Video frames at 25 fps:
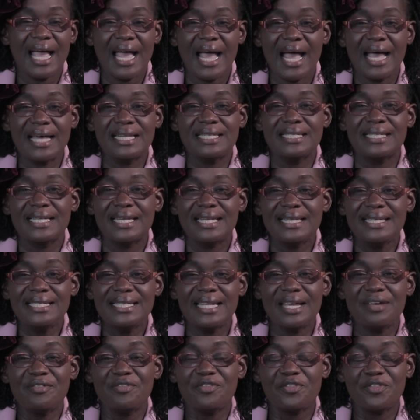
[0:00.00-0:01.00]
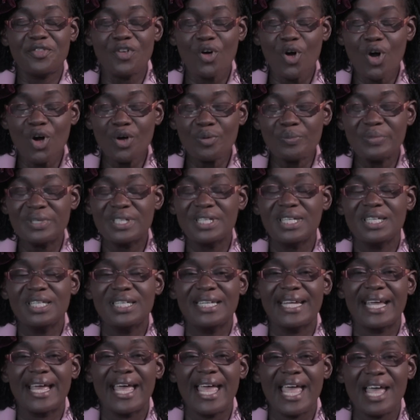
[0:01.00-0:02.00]
and they formed
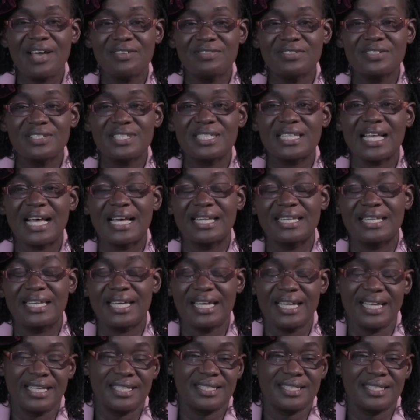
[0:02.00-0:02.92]
the heavens and the